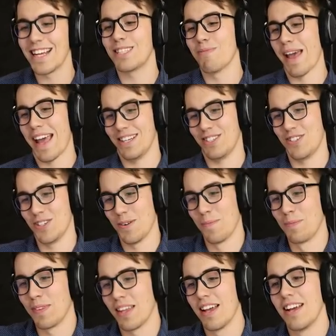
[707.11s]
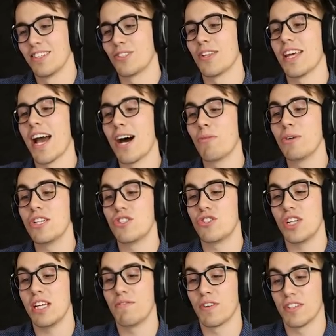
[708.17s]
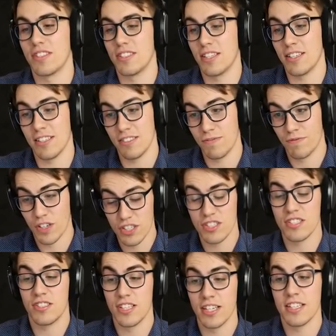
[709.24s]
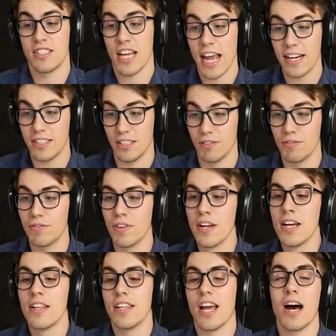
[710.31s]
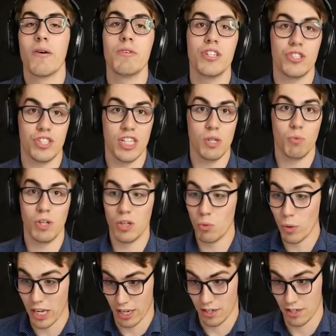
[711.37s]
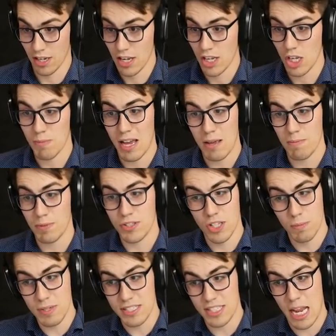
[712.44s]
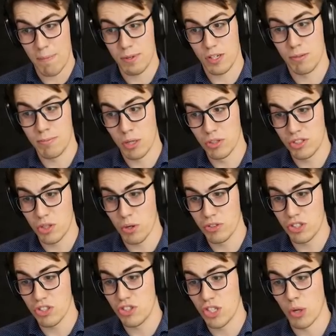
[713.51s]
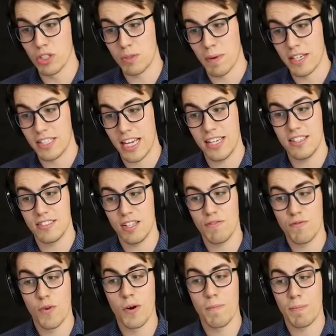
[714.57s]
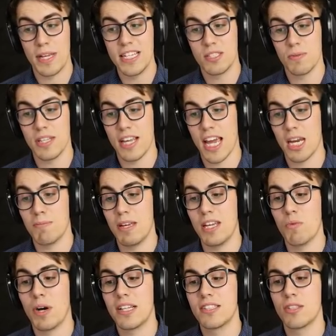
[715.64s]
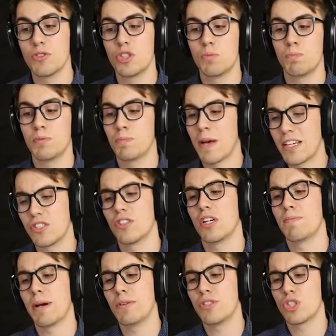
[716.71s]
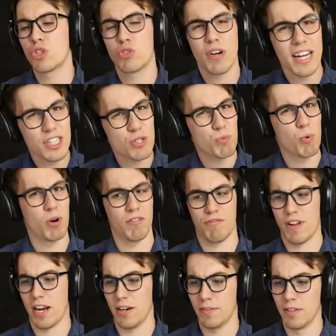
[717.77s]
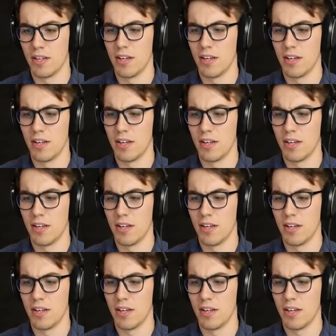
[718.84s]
Next match. So the always cheat versus the, versus the detective. The always cheat will win. You may still be skeptical. Most soldiers don't spontaneously form peace with the enemy. What's so special about trench warfare?